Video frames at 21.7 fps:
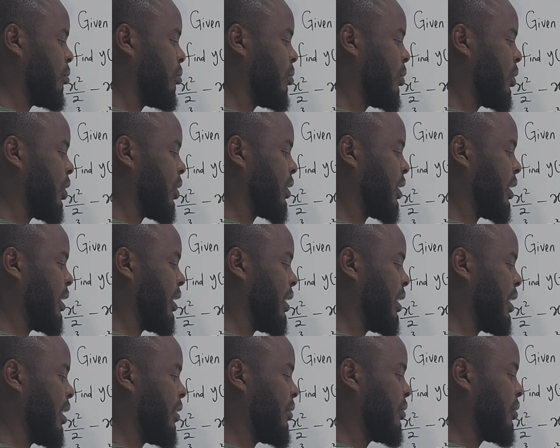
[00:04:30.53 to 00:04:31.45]
plus
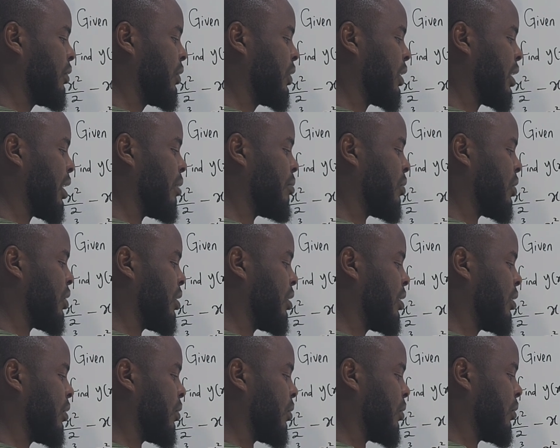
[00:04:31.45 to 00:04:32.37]
11 times
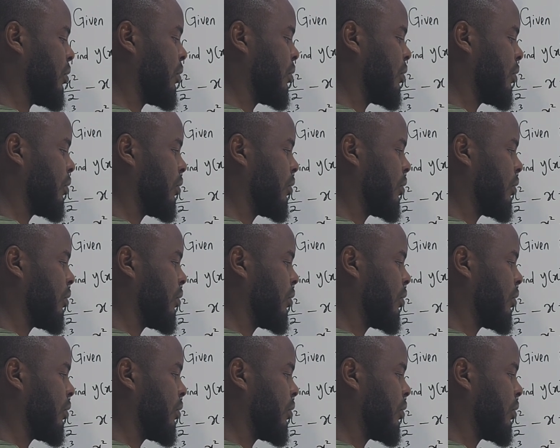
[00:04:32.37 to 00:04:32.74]
0